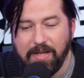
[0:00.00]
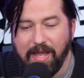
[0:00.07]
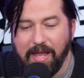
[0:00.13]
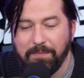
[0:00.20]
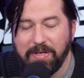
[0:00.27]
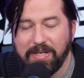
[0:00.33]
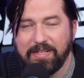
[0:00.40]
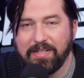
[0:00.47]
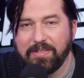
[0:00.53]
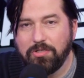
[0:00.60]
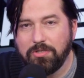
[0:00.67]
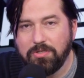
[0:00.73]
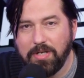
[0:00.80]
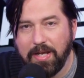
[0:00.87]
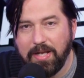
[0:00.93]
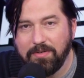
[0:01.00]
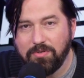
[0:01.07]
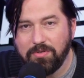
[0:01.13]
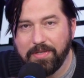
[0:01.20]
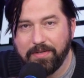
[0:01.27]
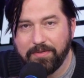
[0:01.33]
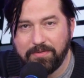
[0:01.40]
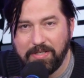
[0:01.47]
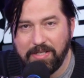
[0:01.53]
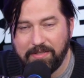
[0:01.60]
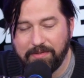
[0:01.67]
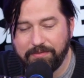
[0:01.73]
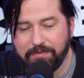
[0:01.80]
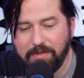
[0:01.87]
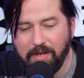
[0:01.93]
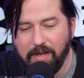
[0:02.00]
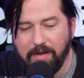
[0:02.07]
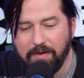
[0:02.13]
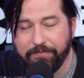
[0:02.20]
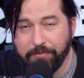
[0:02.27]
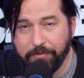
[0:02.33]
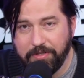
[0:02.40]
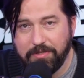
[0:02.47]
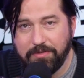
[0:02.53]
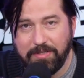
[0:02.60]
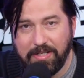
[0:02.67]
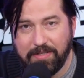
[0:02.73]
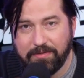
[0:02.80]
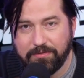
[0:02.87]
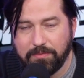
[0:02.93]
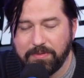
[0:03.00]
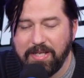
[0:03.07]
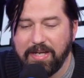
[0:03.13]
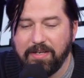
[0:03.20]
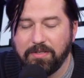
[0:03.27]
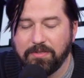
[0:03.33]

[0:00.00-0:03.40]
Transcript: and we can exchange those needles for new needles. We'll take your